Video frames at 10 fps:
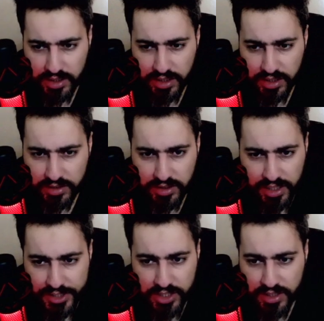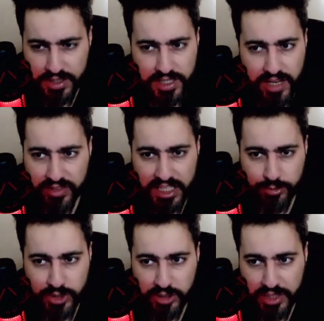and he actually doesn't have that
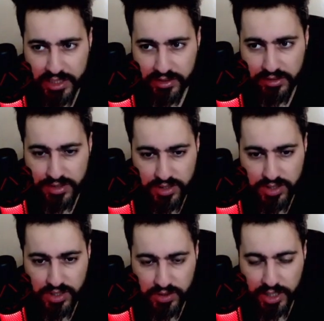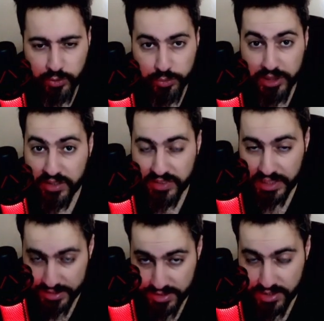many battles, so I will be leaving
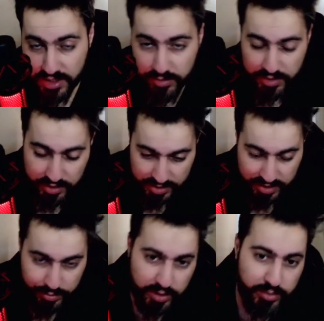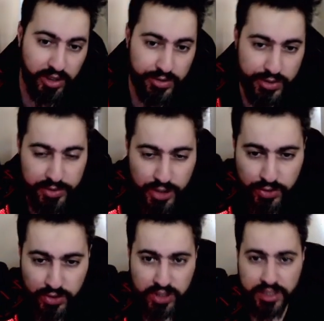his stream in the description below, so make sure
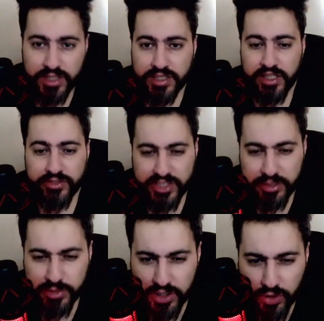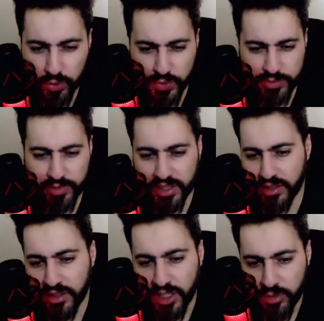to check his live stream. He always
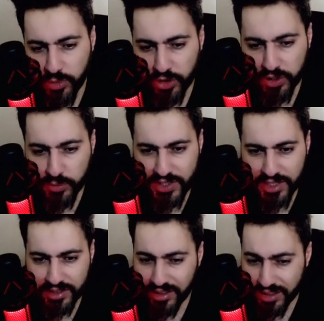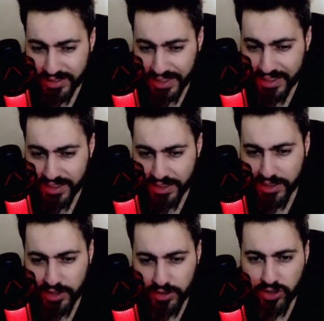play Pokemons that are
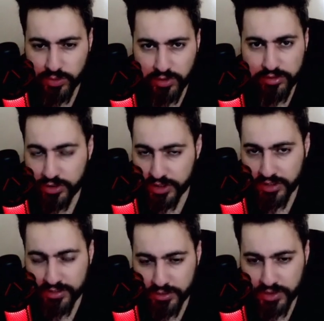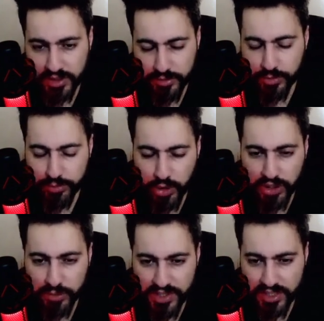technically eligible for everyone, like
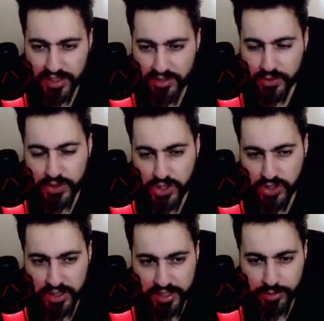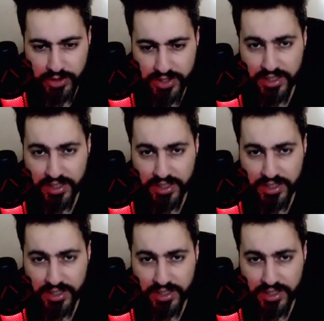Pokemons that everyone should have, because he